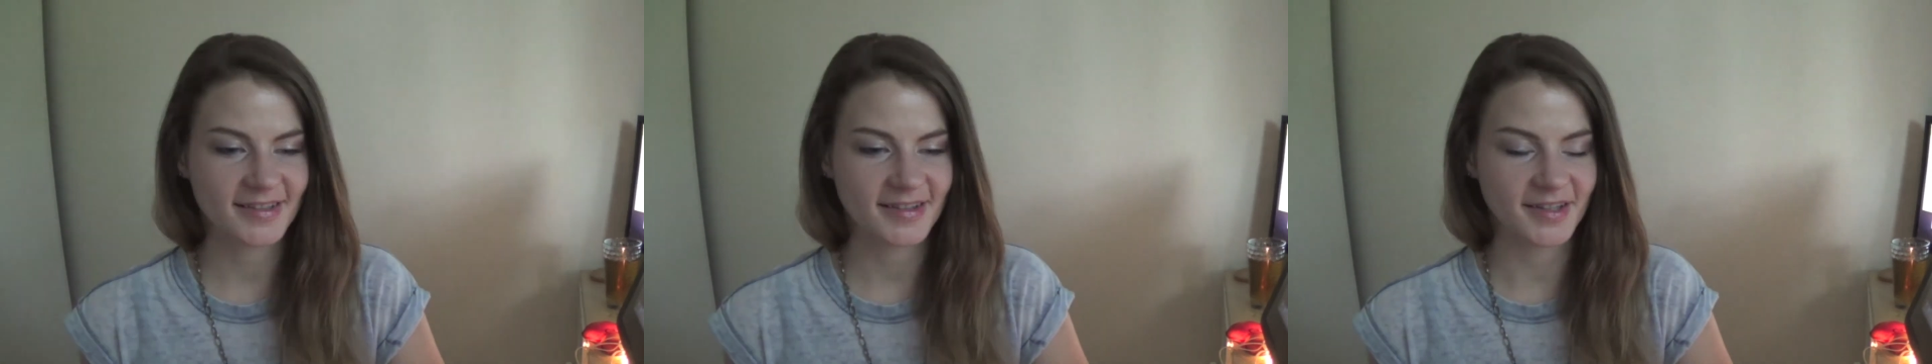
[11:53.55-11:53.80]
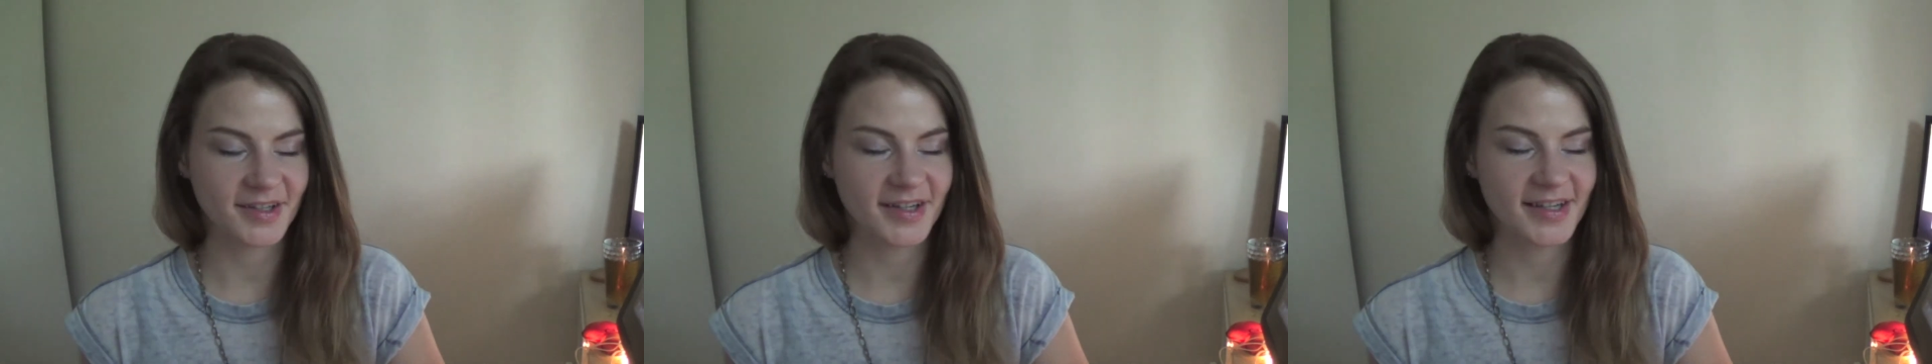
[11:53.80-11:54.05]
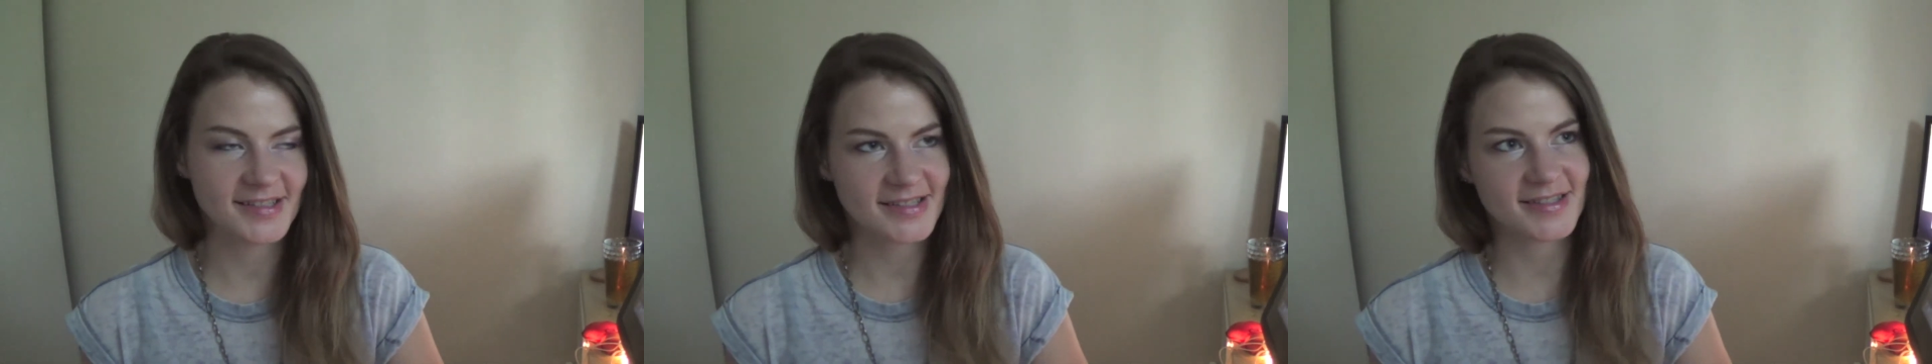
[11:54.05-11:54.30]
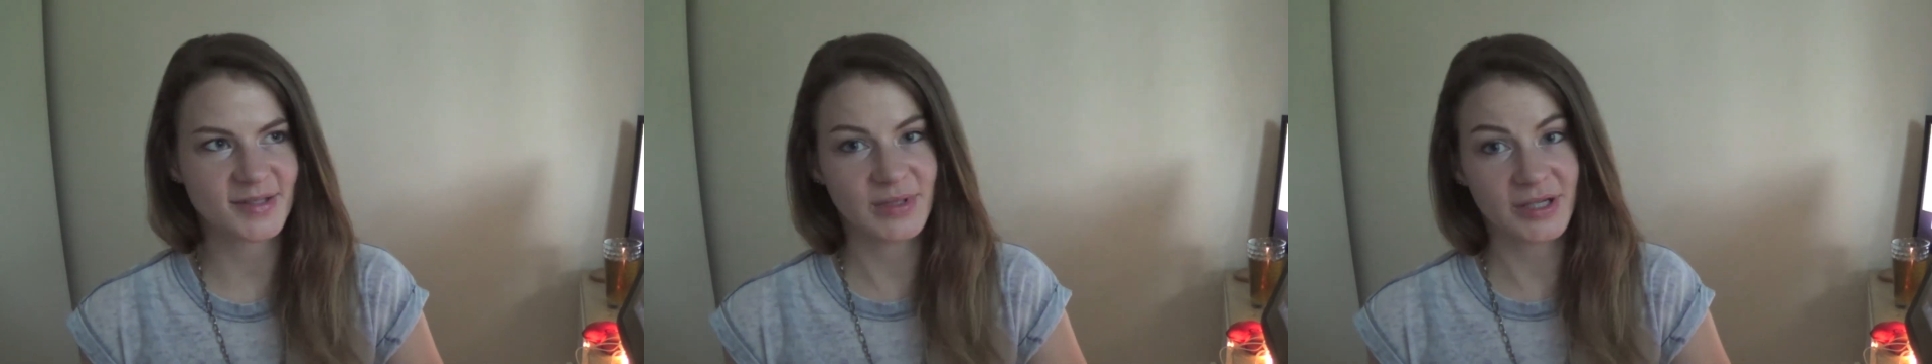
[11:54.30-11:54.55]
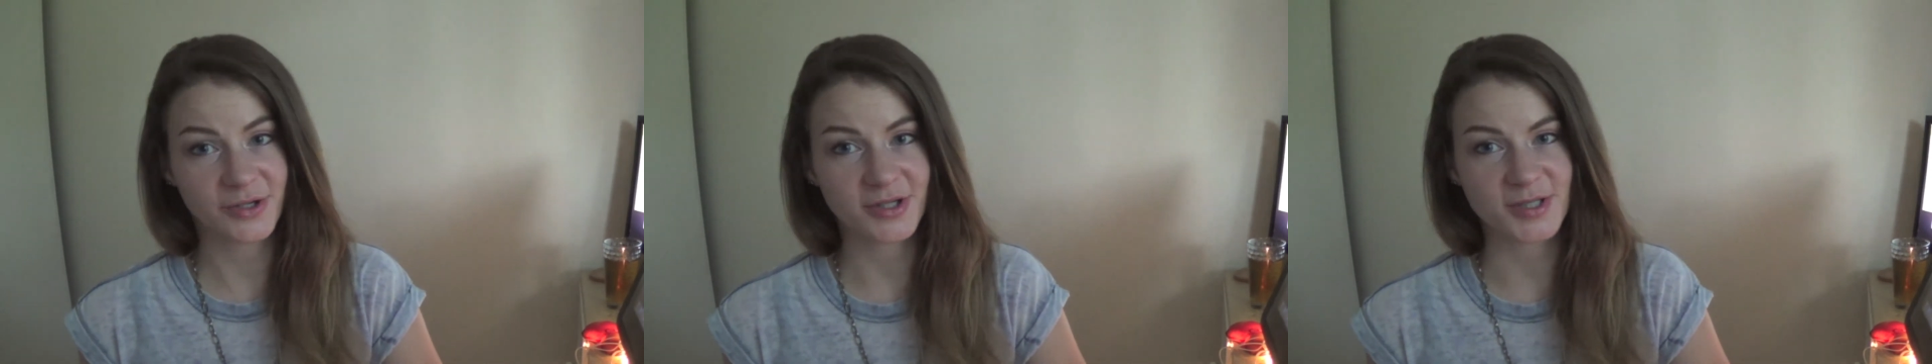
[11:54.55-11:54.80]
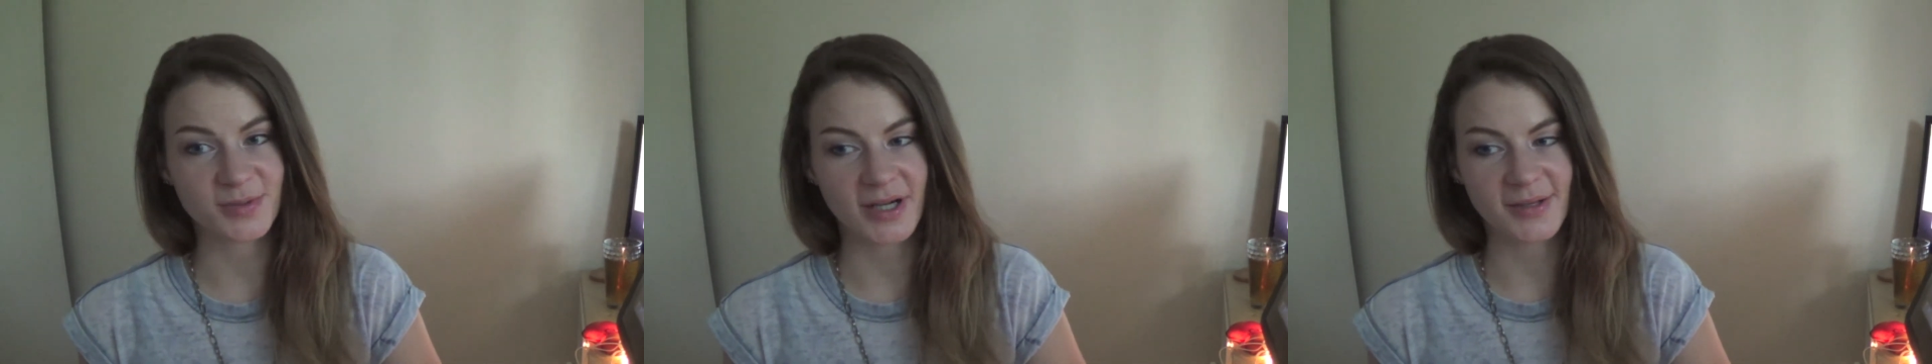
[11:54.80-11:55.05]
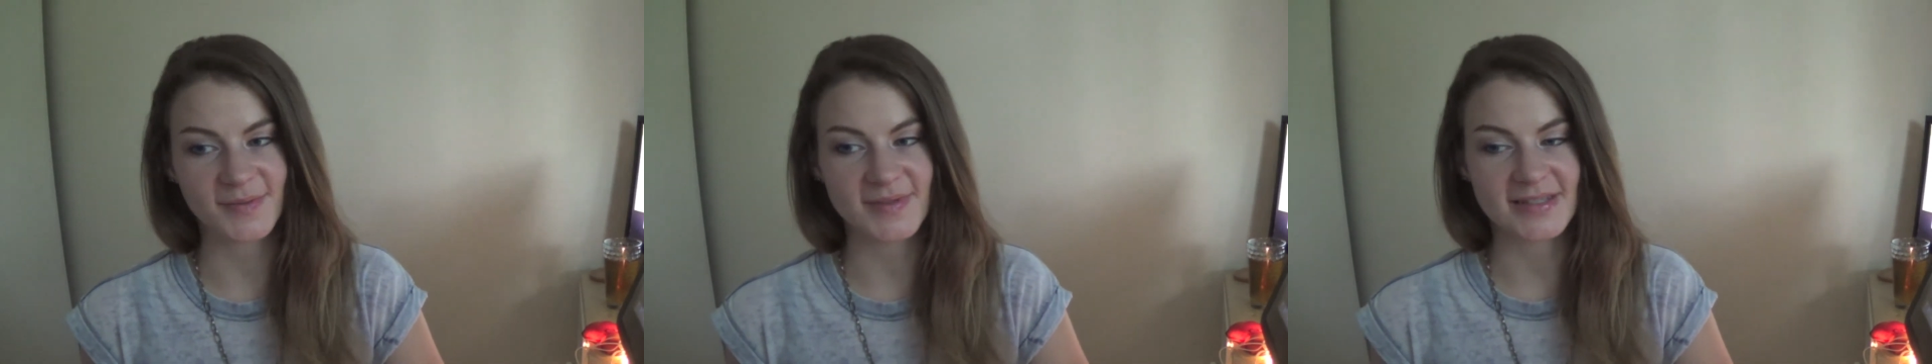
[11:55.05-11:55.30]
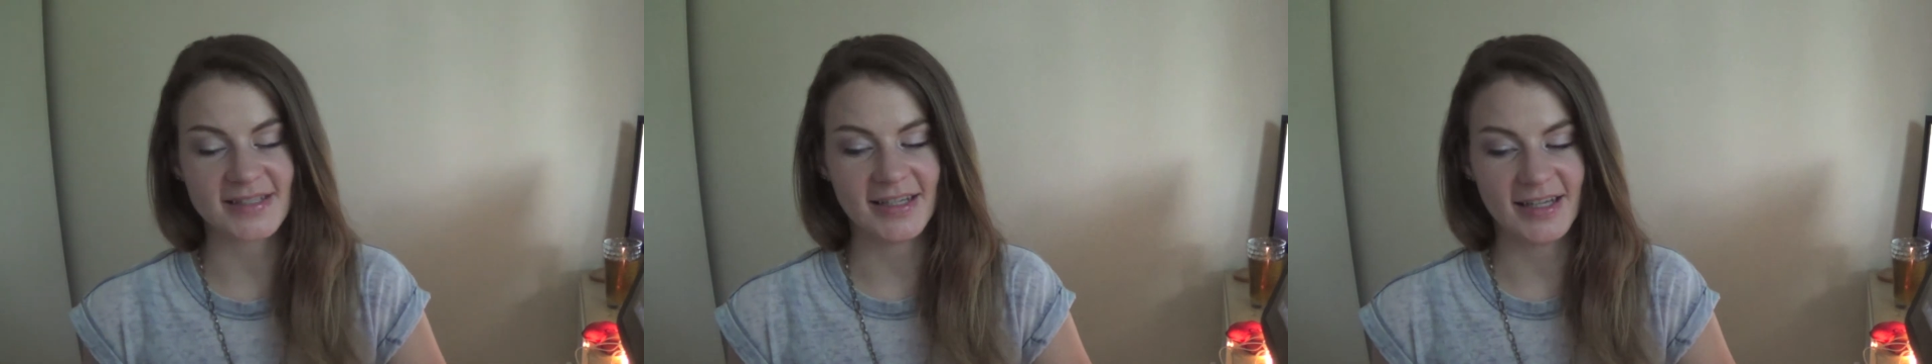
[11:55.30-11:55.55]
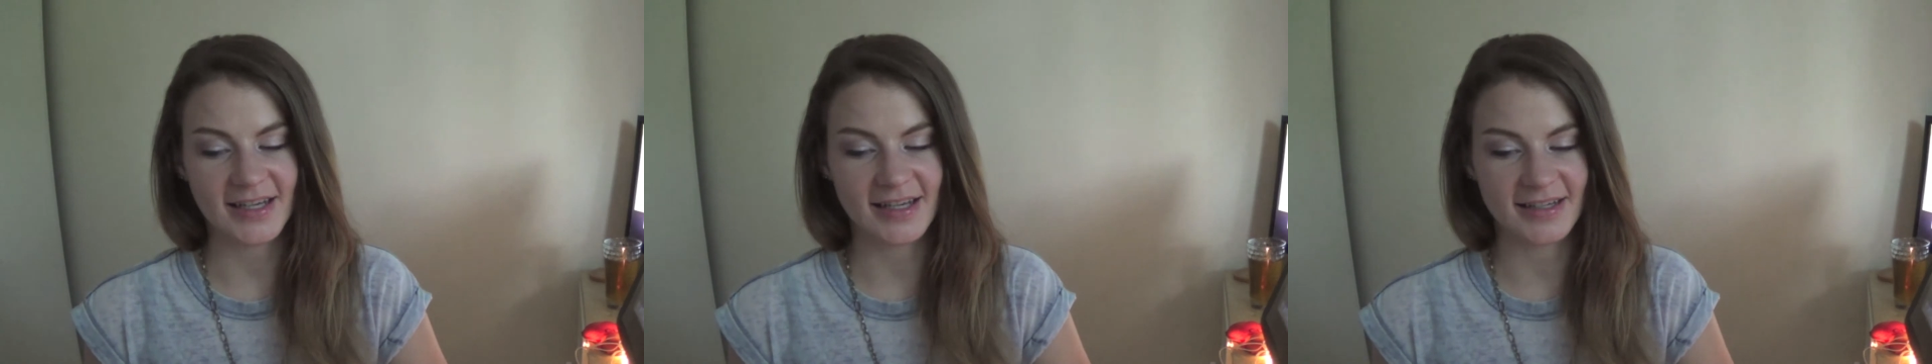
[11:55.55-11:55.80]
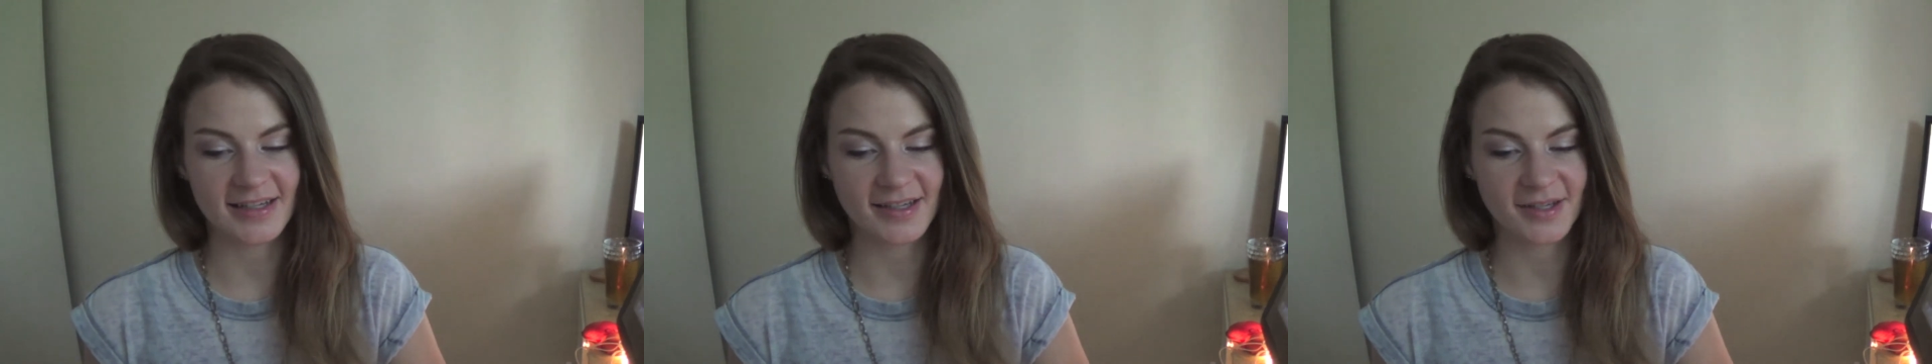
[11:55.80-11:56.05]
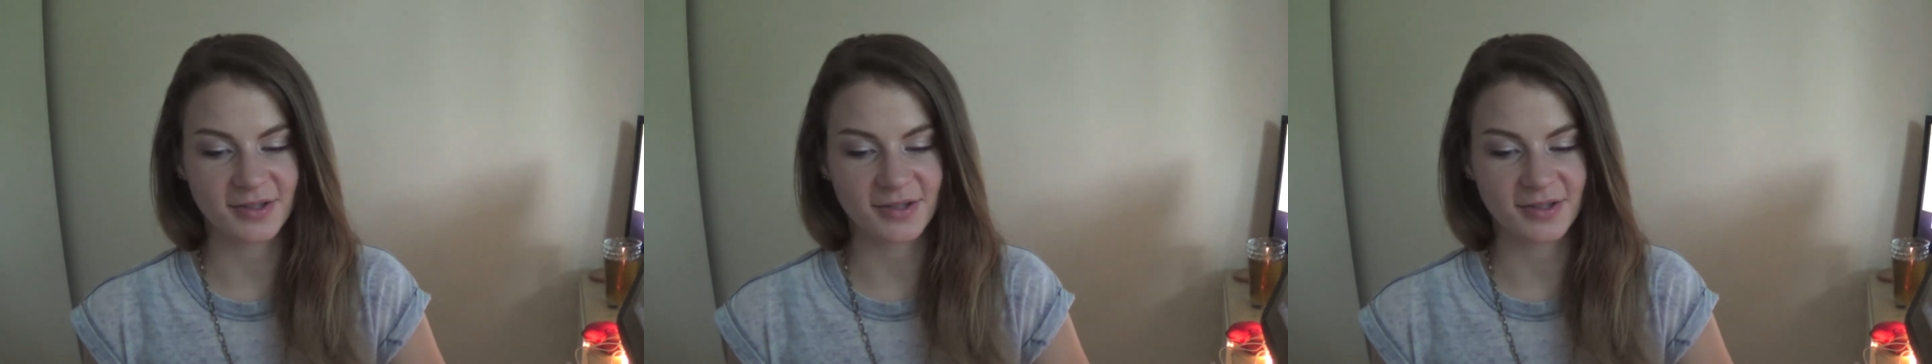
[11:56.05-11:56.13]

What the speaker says: There is some English problems in it.